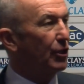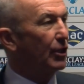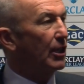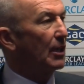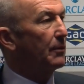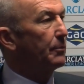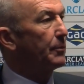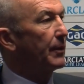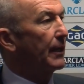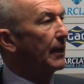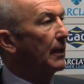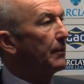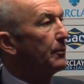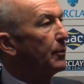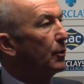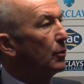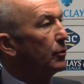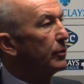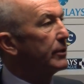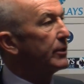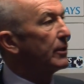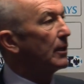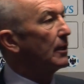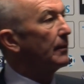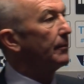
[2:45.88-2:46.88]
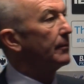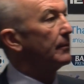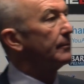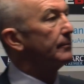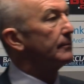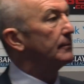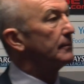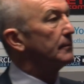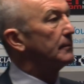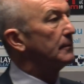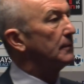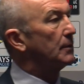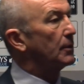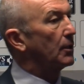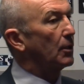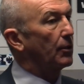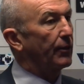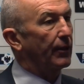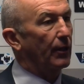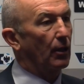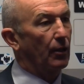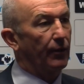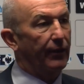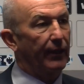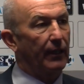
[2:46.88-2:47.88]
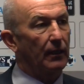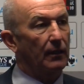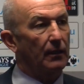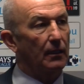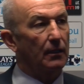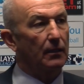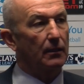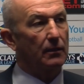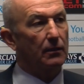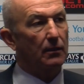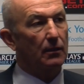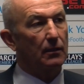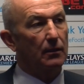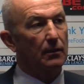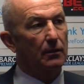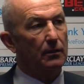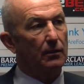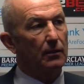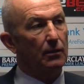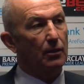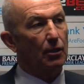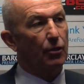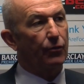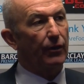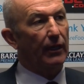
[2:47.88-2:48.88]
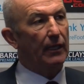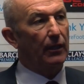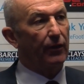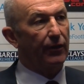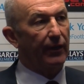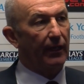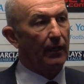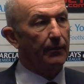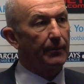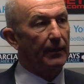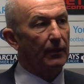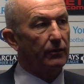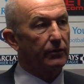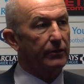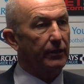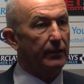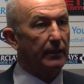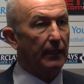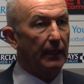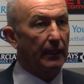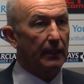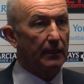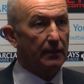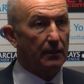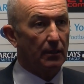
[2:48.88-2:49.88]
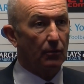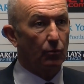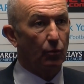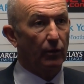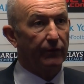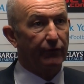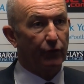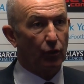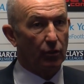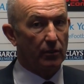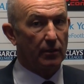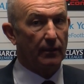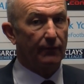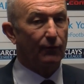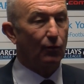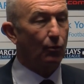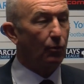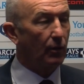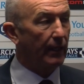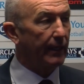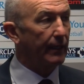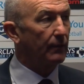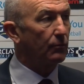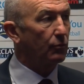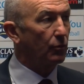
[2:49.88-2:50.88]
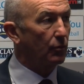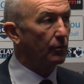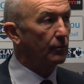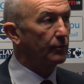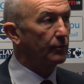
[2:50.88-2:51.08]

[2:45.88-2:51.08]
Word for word: you keep picking points up. Yeah. And I think the great thing about today is that we've got another win,